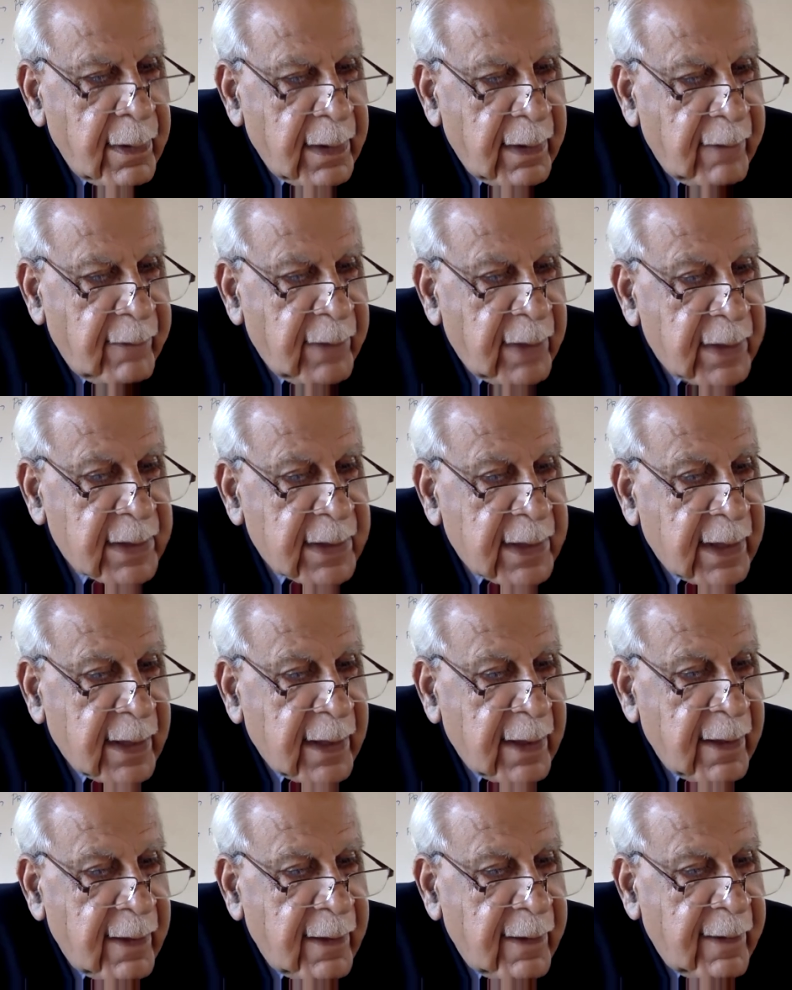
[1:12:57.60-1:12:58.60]
Give me a
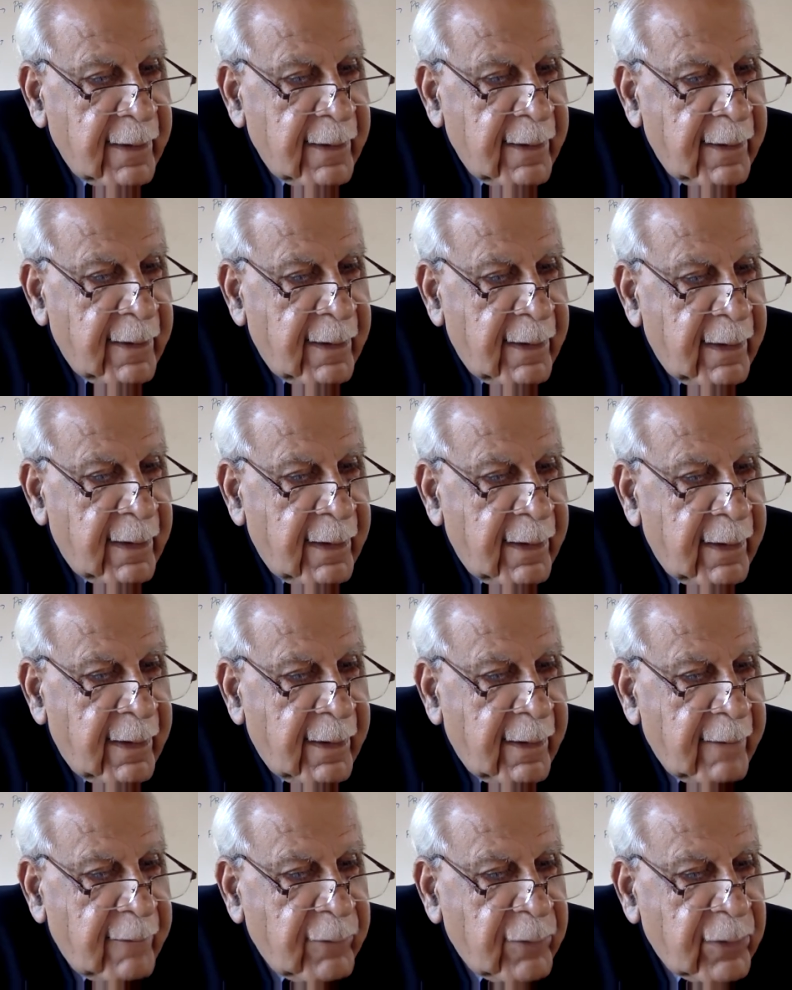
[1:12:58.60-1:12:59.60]
second.
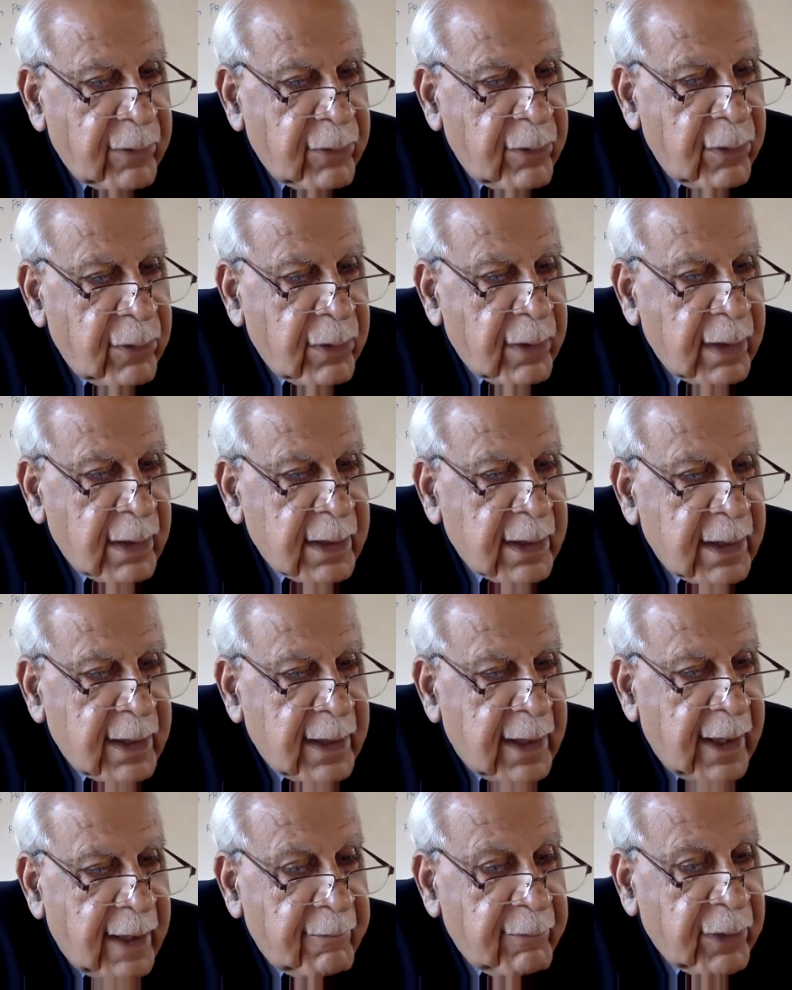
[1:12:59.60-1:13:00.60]
I'm looking at the
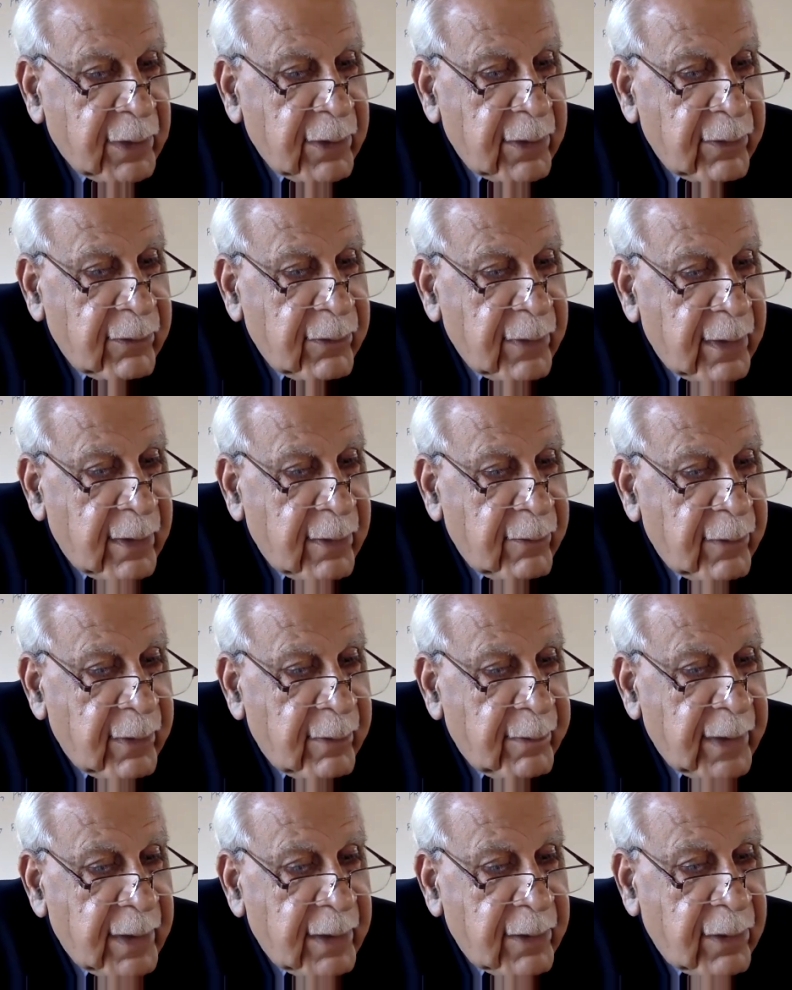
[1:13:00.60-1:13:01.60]
time because
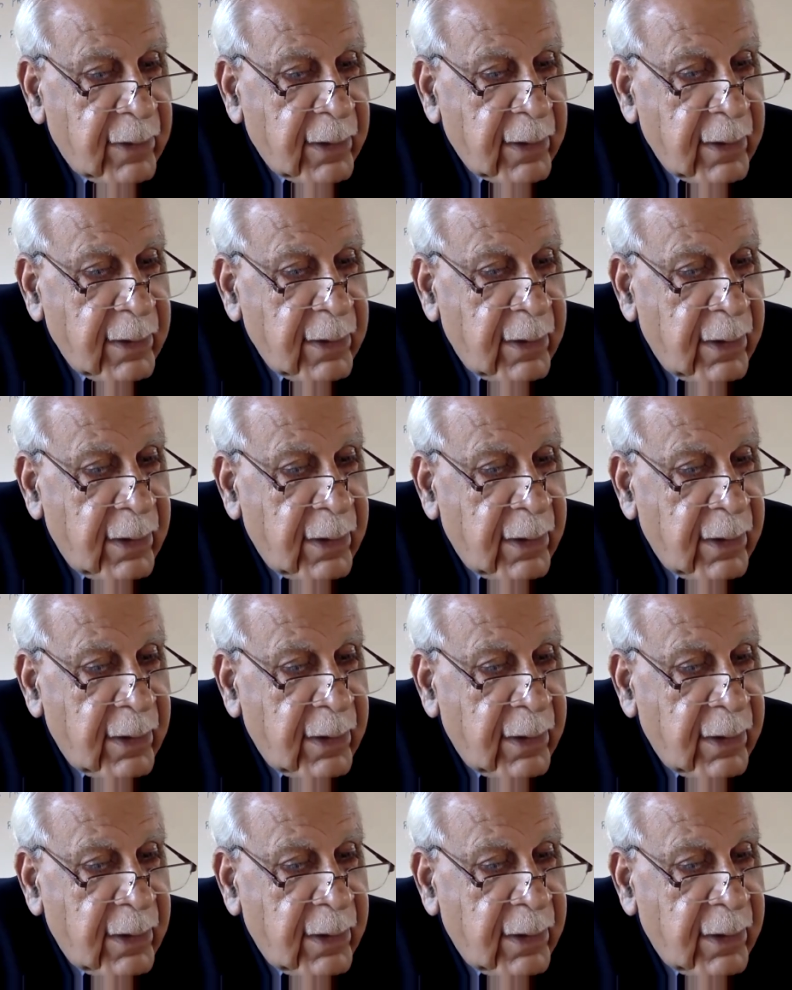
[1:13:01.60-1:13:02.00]
we've been talking